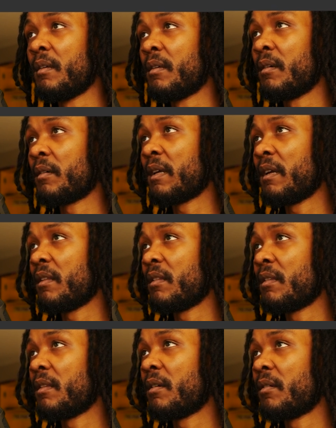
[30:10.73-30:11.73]
Okay,
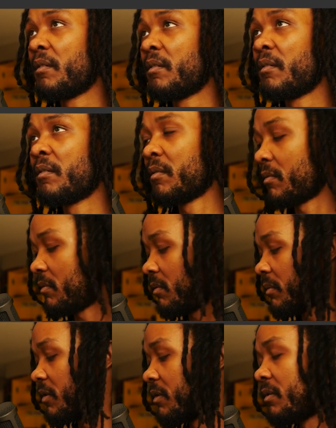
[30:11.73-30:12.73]
no,
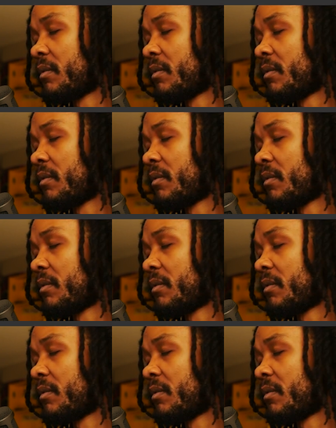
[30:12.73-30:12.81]
whoops.